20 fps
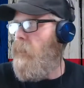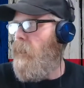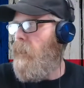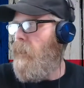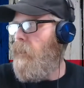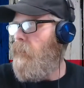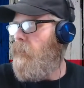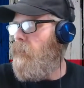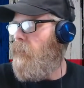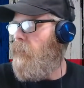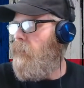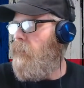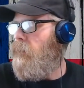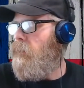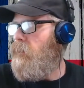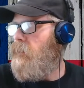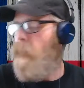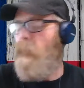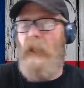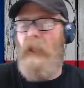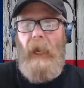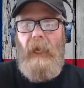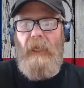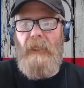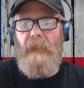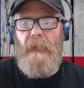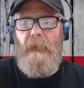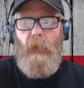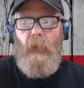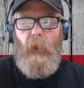And someone
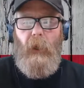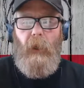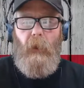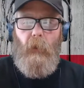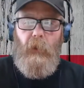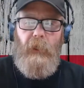asked me, well,